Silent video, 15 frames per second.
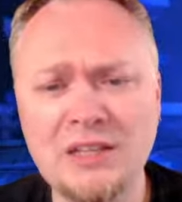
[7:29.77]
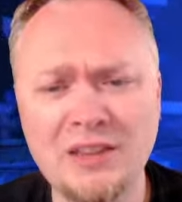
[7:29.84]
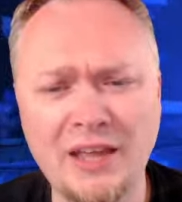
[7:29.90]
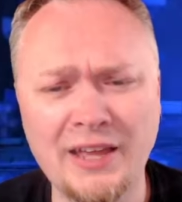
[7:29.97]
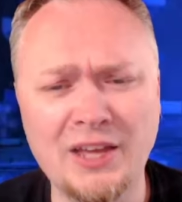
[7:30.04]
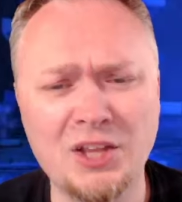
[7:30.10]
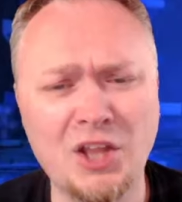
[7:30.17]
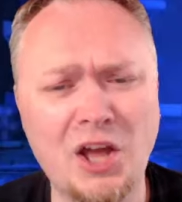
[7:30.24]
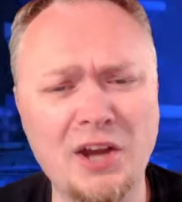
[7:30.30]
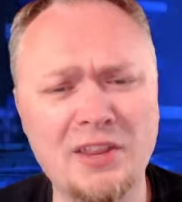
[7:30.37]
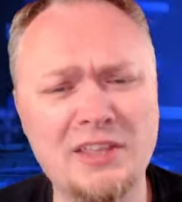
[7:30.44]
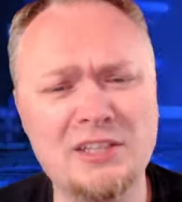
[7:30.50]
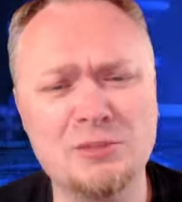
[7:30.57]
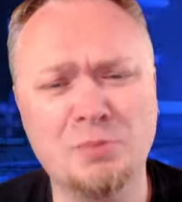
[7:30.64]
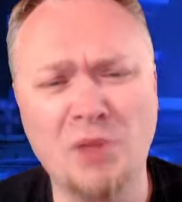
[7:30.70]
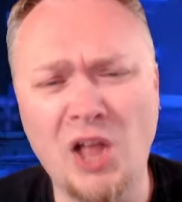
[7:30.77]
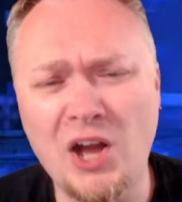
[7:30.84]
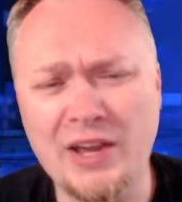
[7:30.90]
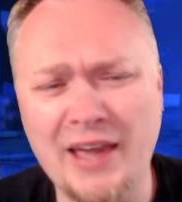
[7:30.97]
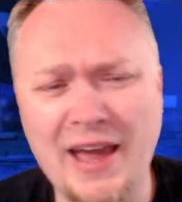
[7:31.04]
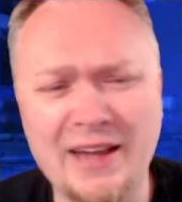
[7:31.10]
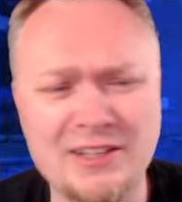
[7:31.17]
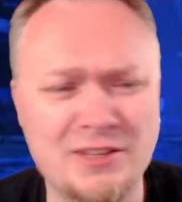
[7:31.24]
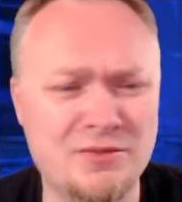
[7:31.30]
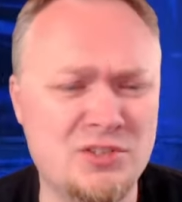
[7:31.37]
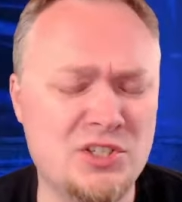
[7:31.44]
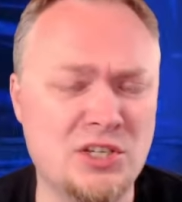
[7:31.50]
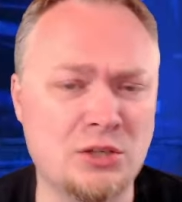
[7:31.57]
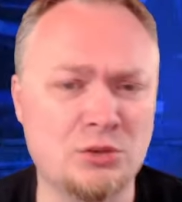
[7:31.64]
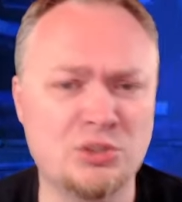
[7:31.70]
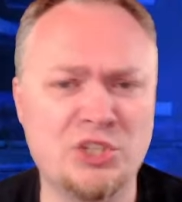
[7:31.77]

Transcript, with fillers: Like a lot of these block active skill